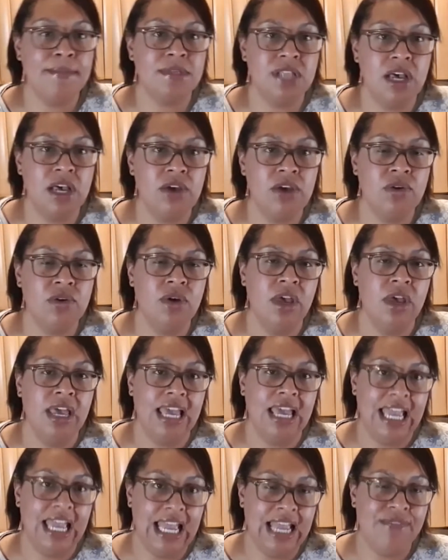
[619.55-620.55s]
So
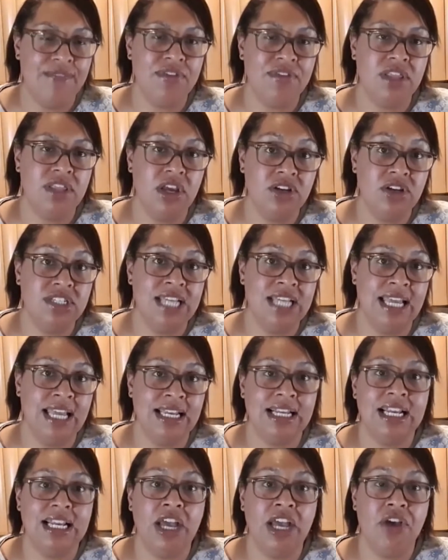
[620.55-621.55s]
even though
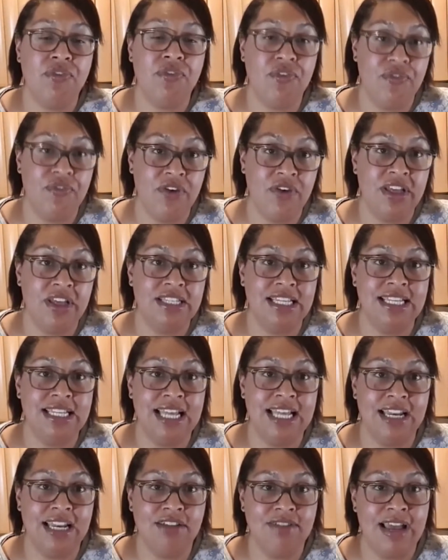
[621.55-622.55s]
technically over 30
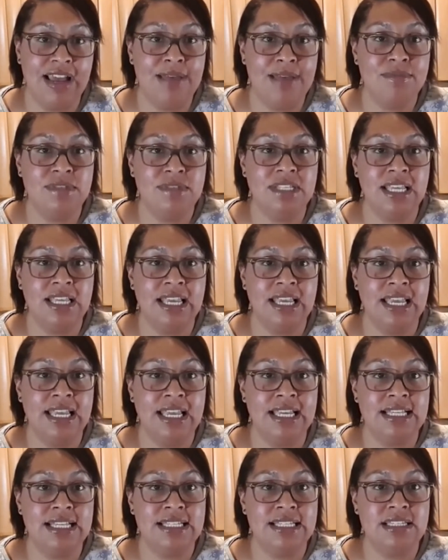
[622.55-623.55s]
nanograms
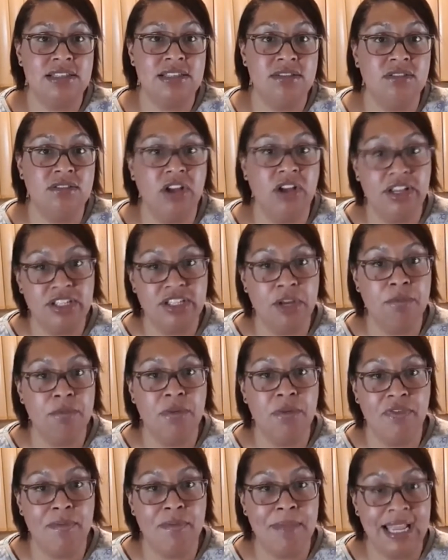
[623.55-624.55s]
is like don't
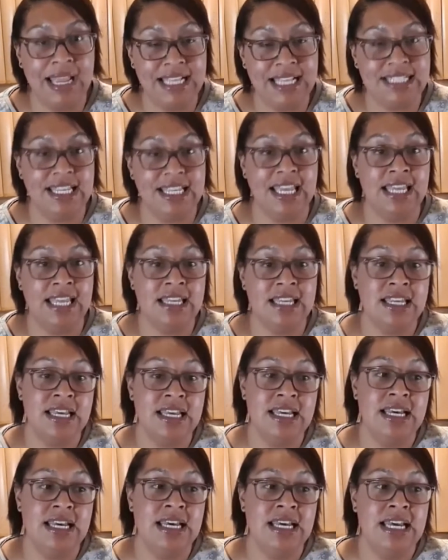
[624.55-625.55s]
bother mating,
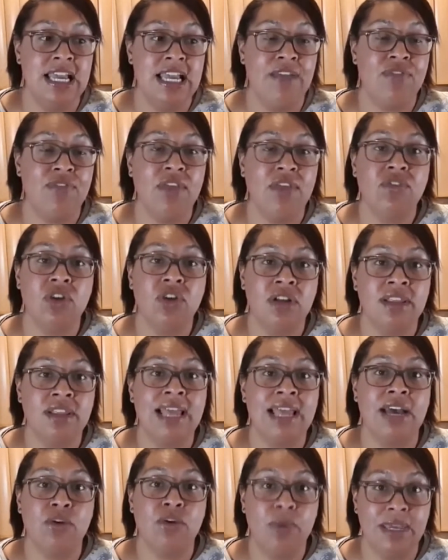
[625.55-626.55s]
if they've gone up
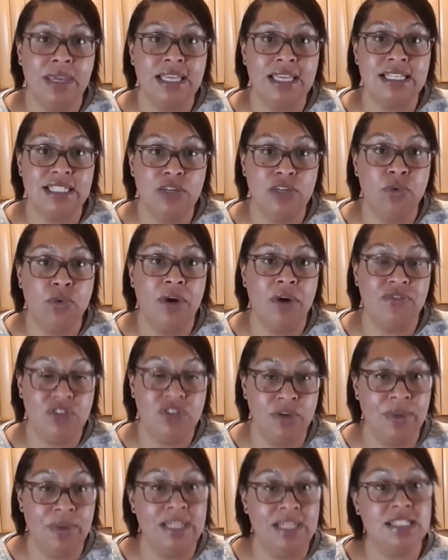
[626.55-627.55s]
that quick, it's still worth
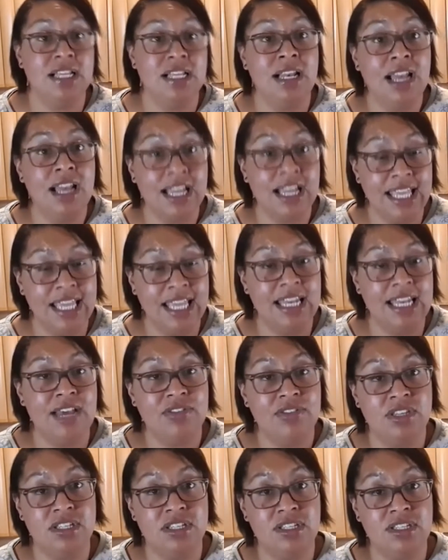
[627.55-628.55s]
doing. So lucky
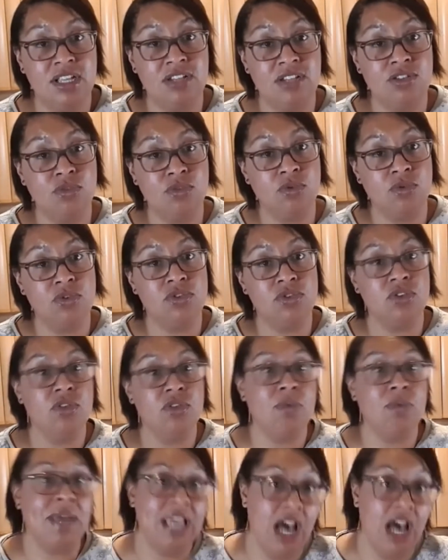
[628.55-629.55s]
enough, the stud dog was on the
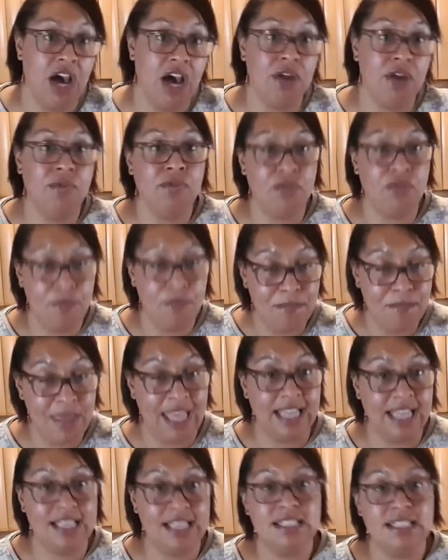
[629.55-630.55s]
way home from
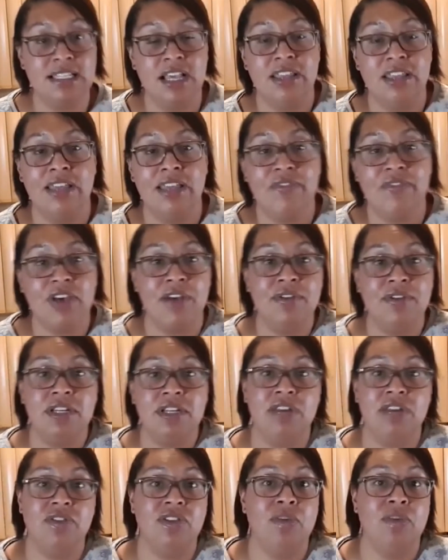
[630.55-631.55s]
me. So they've covered
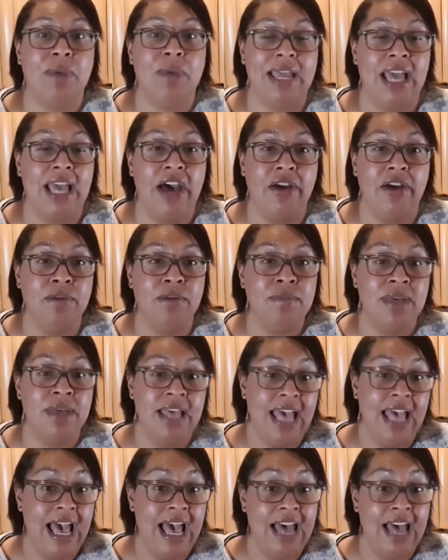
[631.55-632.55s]
her on the way home,
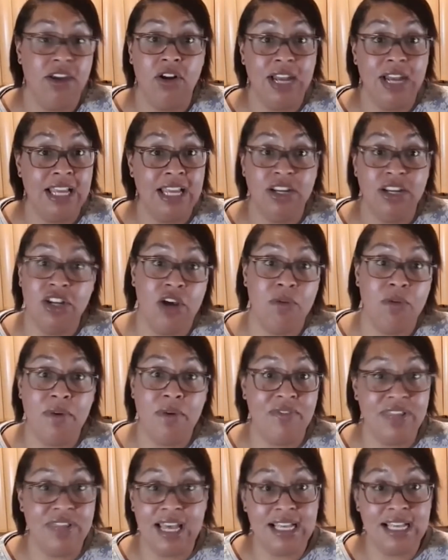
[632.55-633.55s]
and I'll let you know
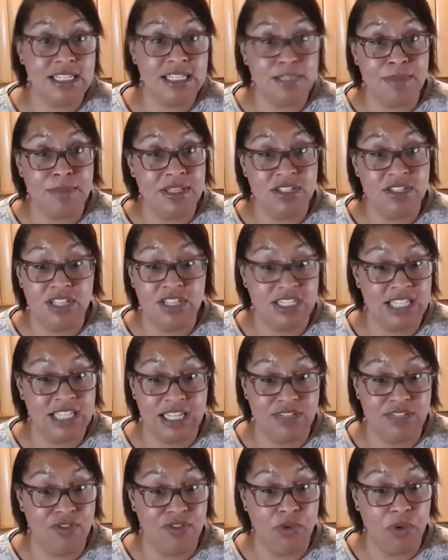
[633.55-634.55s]
whether that's been
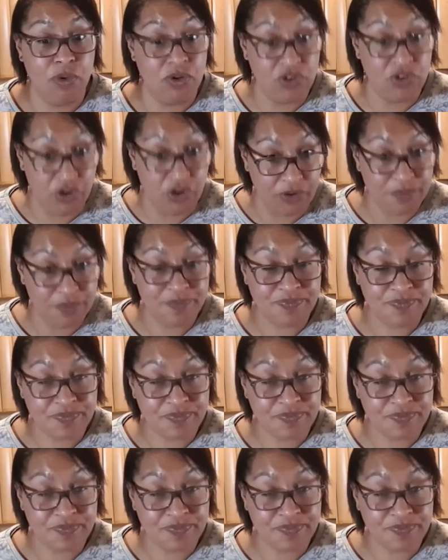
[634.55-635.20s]
successful or not.